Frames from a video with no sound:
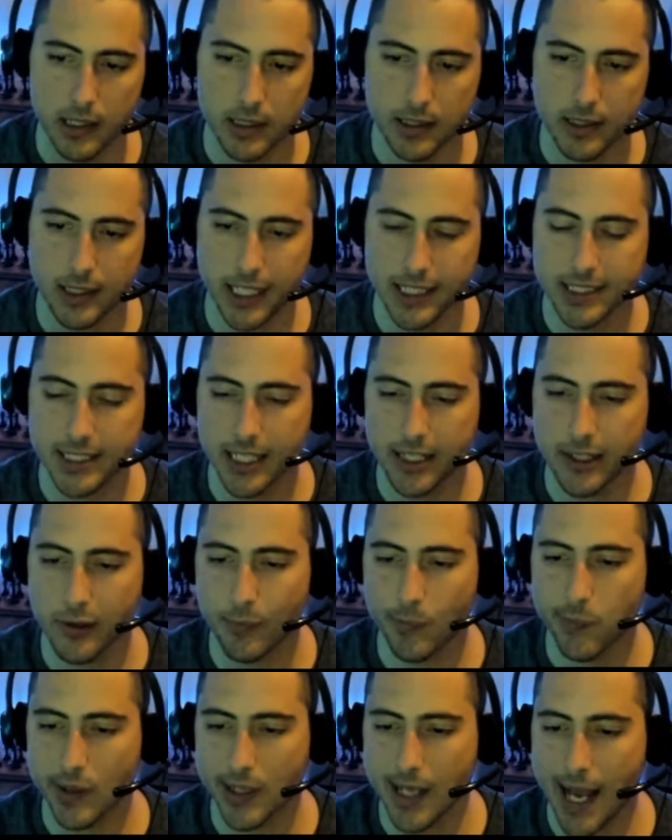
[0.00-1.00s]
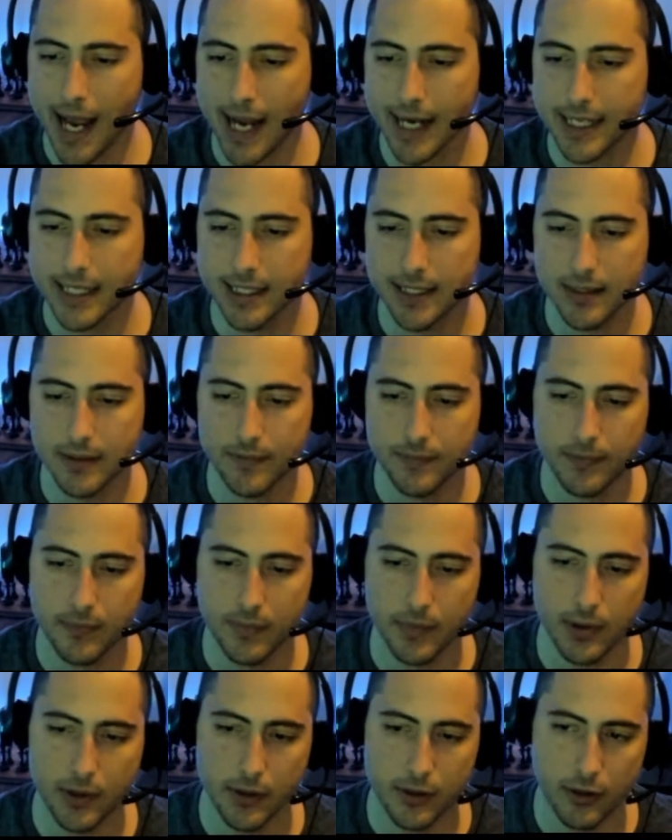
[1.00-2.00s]
Let's say you're black,
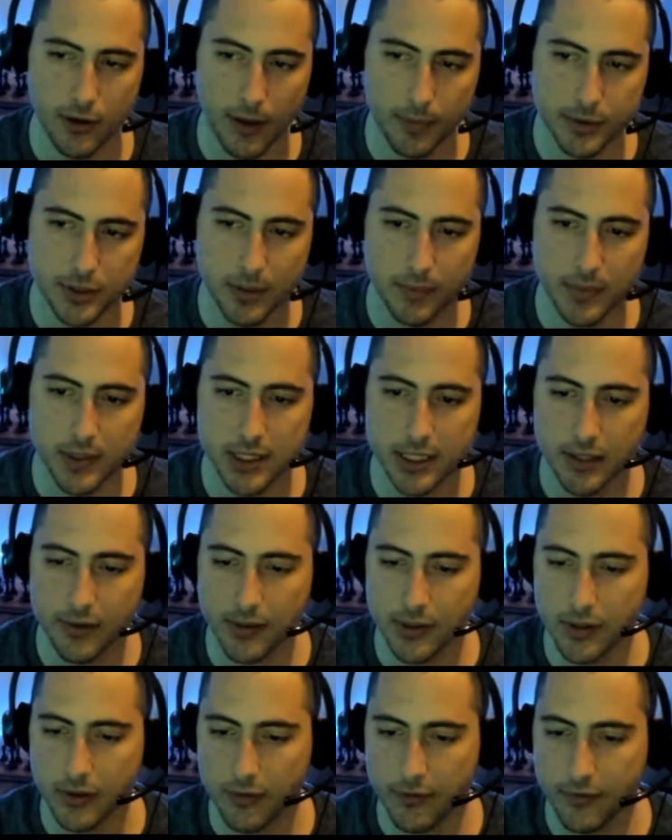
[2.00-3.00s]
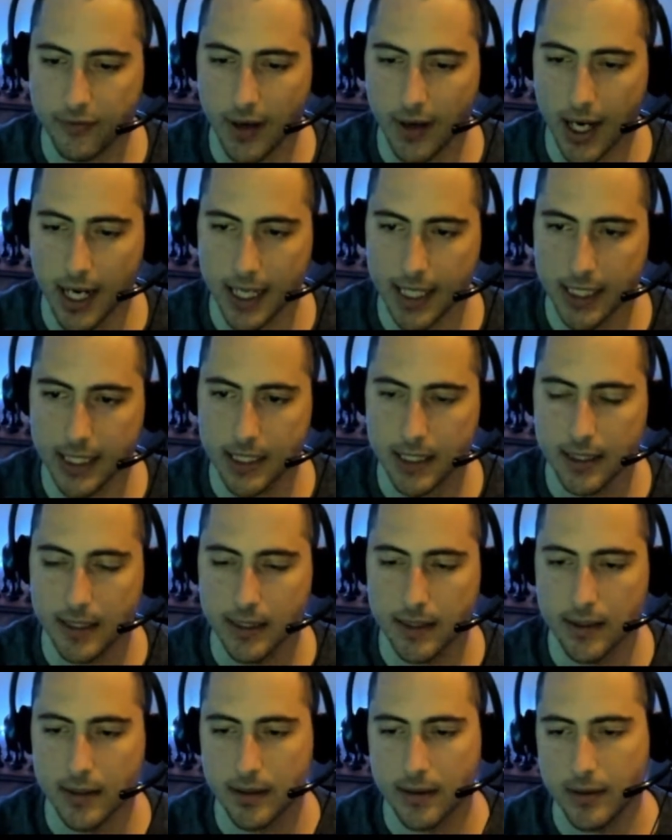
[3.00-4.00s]
you're up some material, fine,
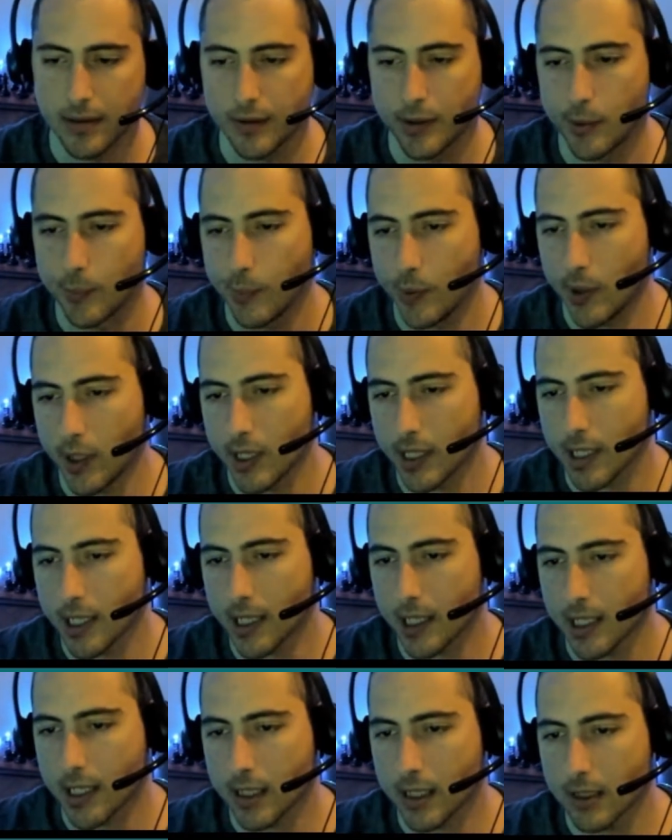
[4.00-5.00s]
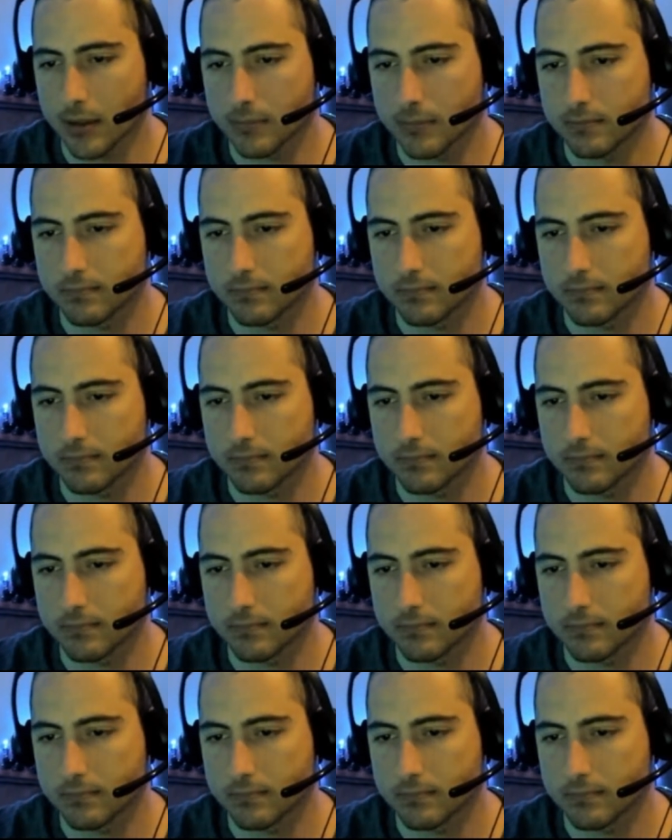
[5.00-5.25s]
but uh,